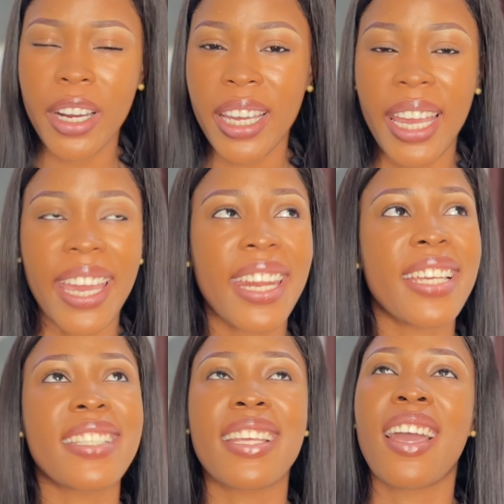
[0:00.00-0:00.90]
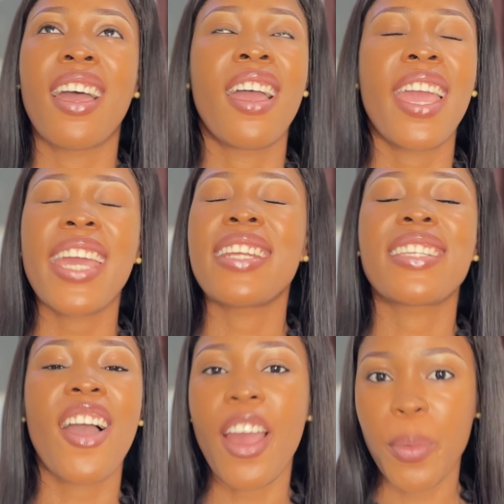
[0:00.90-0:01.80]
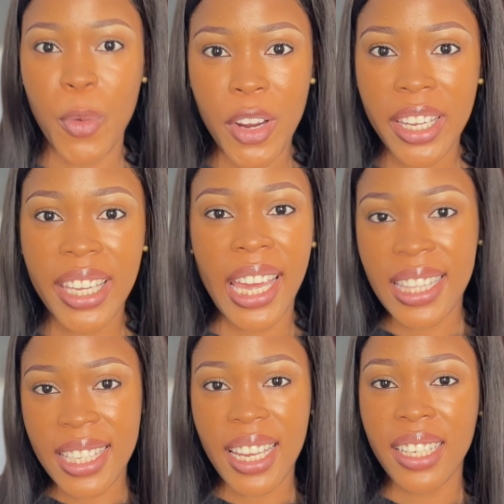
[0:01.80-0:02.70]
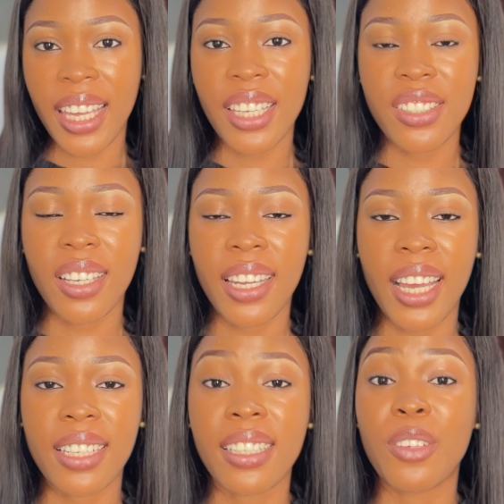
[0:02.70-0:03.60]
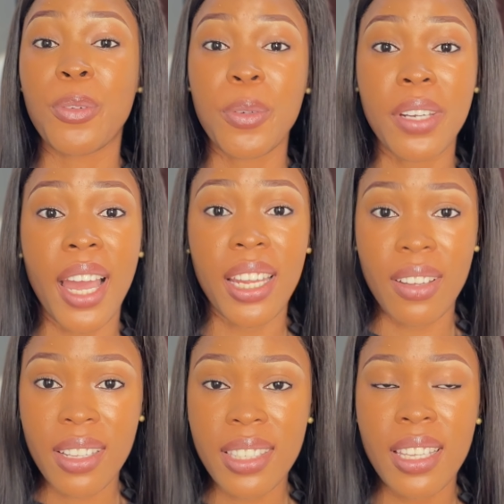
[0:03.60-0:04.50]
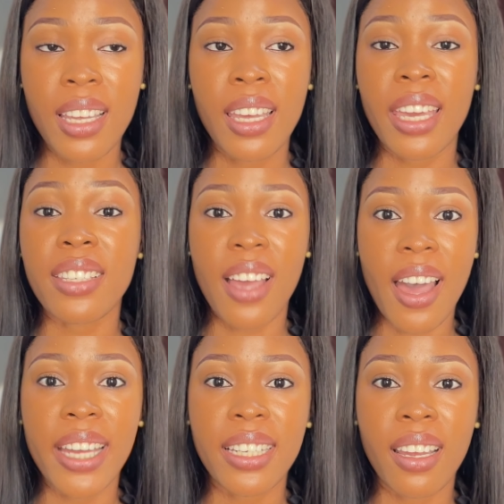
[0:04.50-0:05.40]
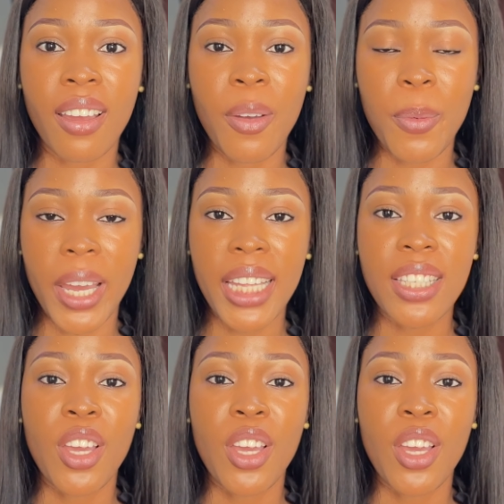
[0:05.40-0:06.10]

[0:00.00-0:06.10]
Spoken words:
It is hard work. Getting education as a grown adult is hard, right?